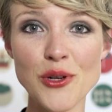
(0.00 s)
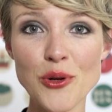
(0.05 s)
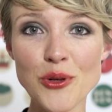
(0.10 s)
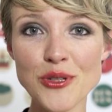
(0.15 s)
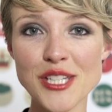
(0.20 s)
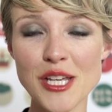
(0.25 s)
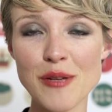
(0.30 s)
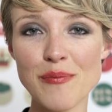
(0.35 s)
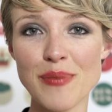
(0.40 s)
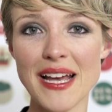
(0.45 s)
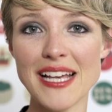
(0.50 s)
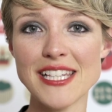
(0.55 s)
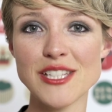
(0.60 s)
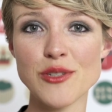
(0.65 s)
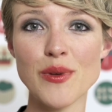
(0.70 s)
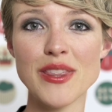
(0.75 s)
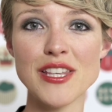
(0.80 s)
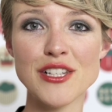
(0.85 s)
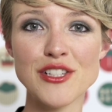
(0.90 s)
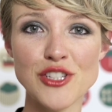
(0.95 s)
also
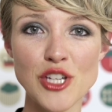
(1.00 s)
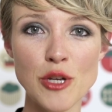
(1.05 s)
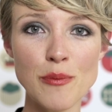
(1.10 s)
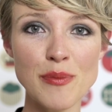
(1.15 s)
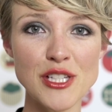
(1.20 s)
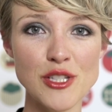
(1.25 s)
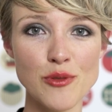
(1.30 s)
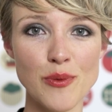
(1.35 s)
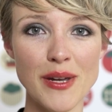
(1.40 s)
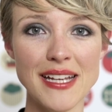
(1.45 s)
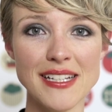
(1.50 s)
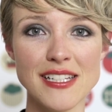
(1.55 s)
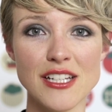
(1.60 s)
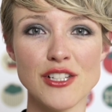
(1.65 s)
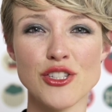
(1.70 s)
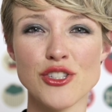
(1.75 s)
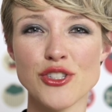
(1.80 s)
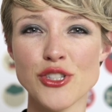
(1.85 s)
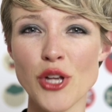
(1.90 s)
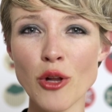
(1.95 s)
blessed with a super sweet,
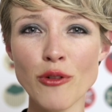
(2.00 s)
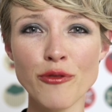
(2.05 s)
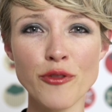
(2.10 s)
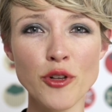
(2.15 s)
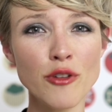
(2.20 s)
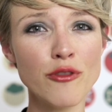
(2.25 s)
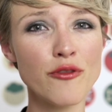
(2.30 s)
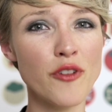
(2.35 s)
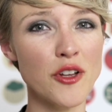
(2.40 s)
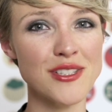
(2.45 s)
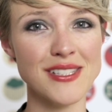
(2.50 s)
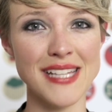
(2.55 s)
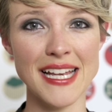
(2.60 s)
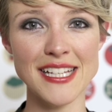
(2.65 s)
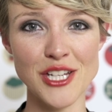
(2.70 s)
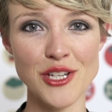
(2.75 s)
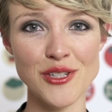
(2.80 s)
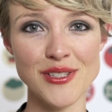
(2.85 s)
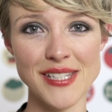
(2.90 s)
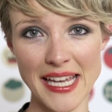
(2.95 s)
soulful
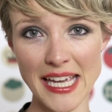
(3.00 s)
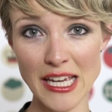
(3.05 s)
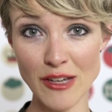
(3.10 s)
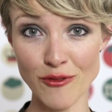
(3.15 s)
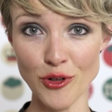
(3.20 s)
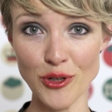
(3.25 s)
falsetto singing